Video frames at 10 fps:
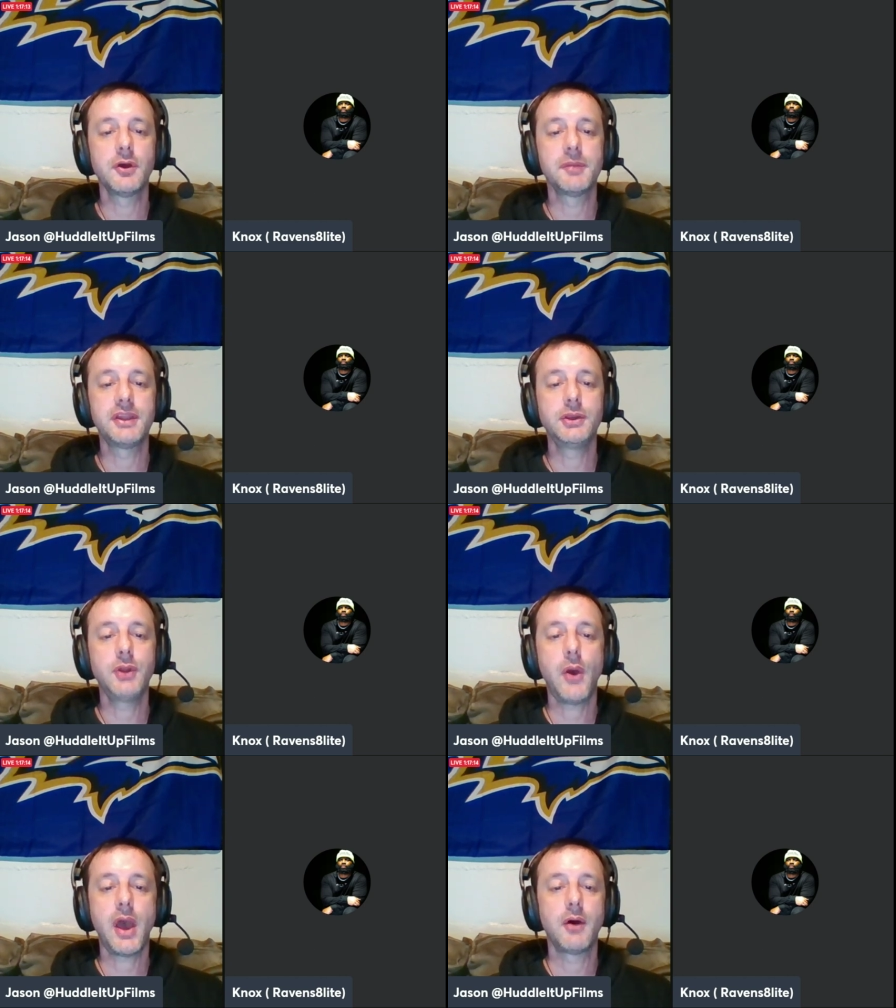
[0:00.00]
I mean, you
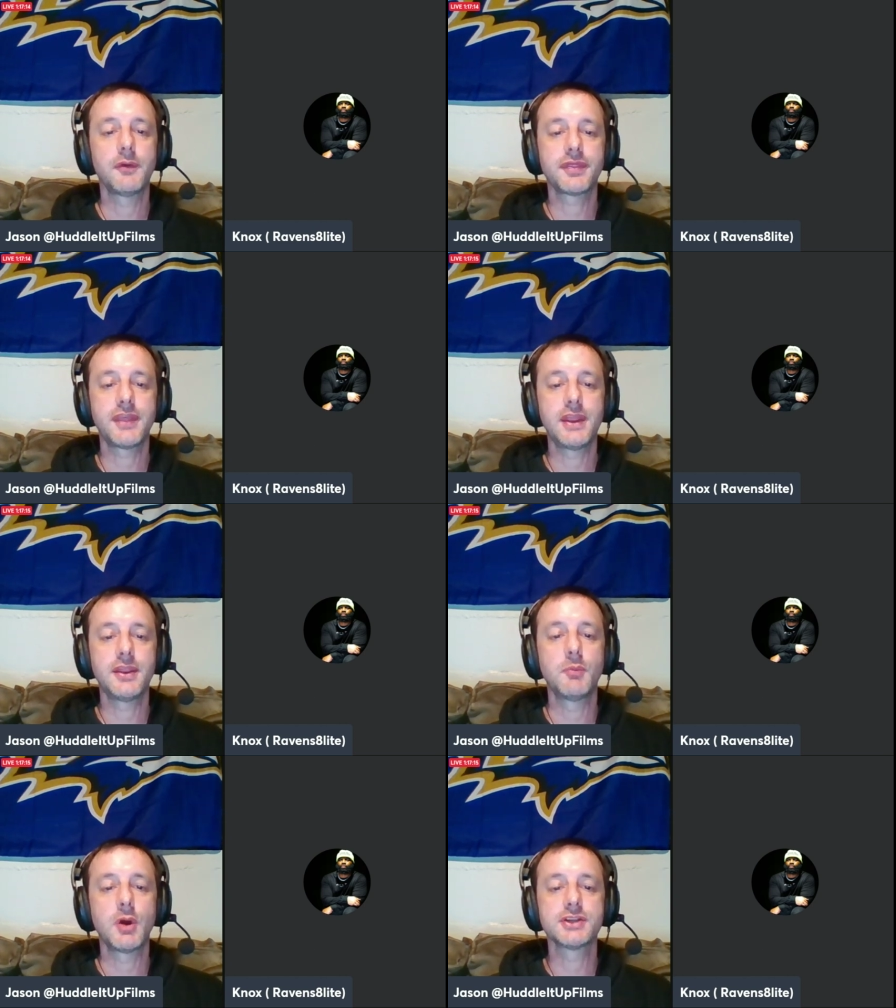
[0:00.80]
know how thin
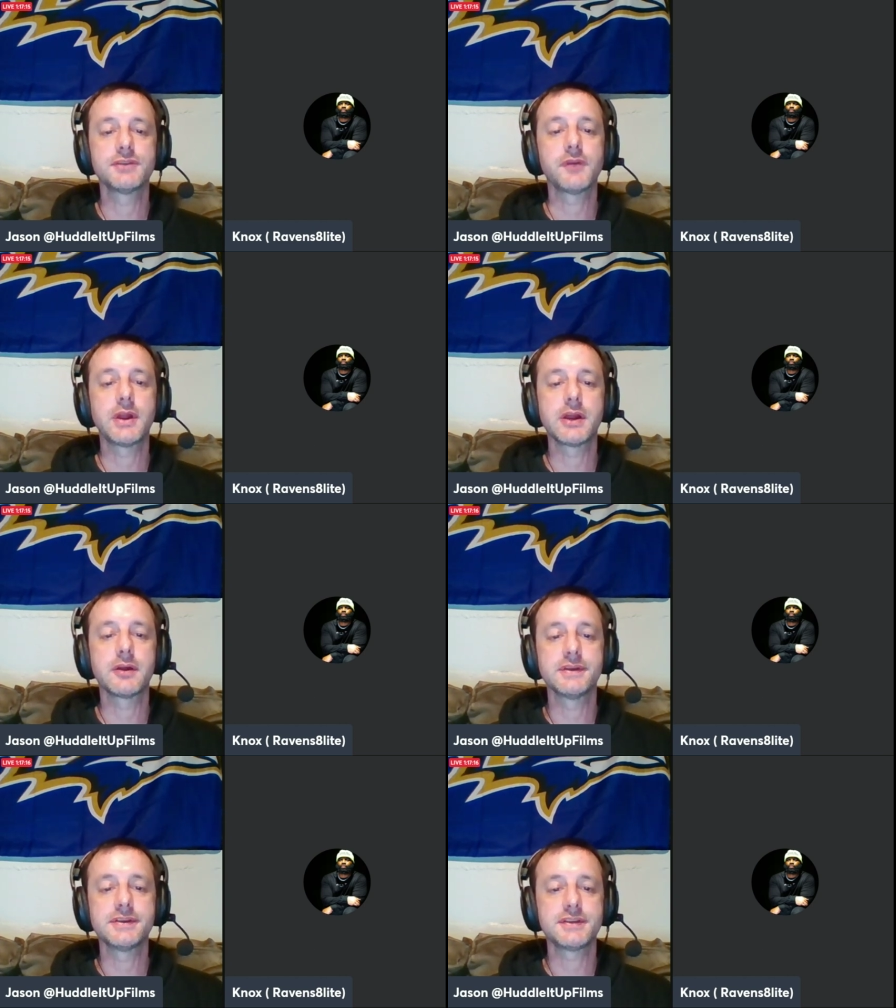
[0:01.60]
the margin for
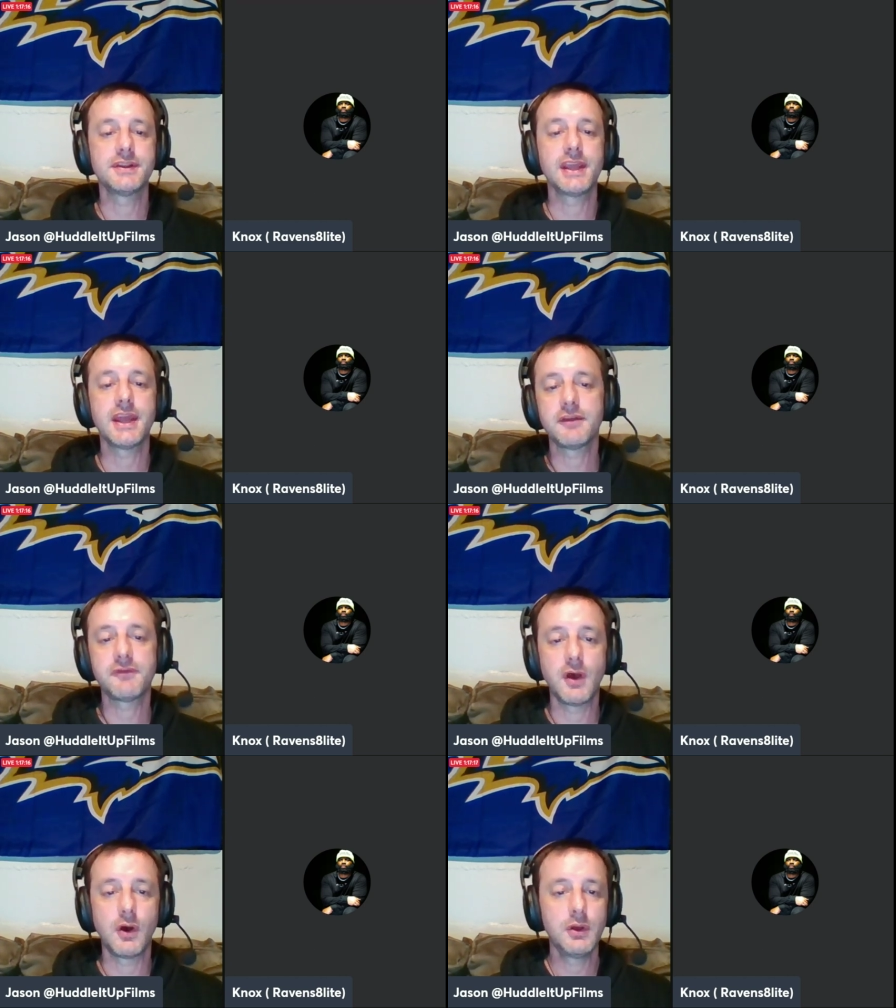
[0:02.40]
error is in the
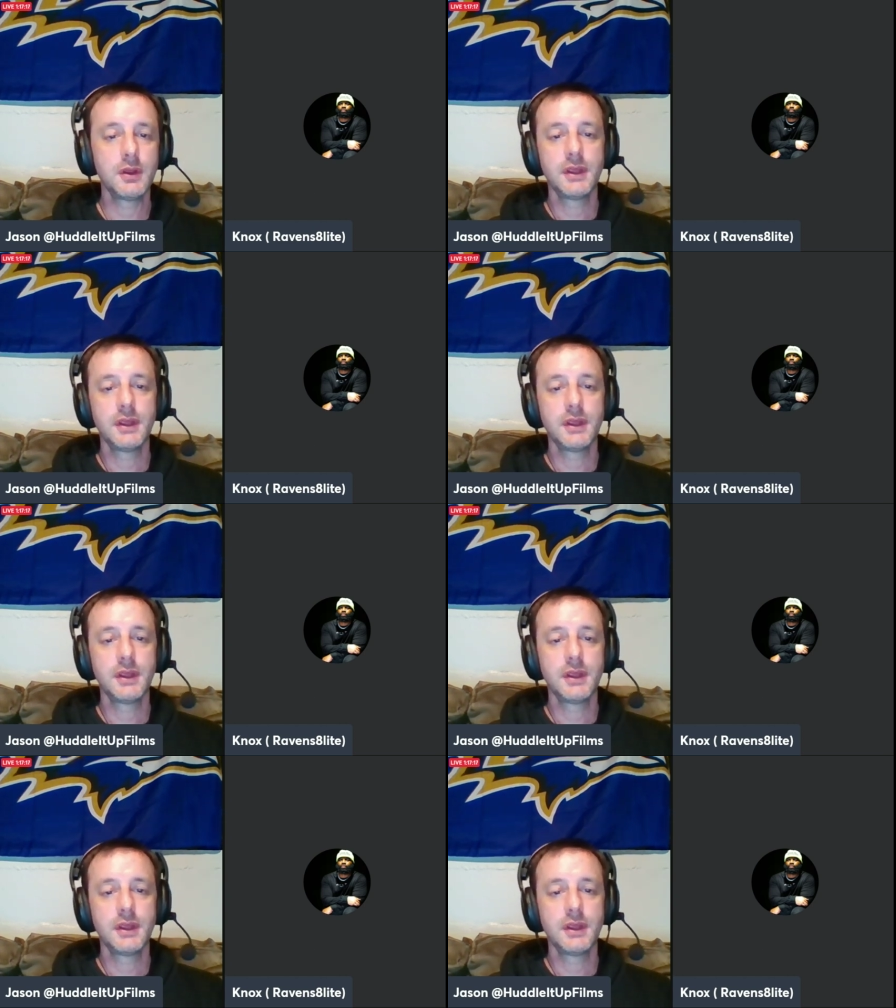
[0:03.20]
NFL.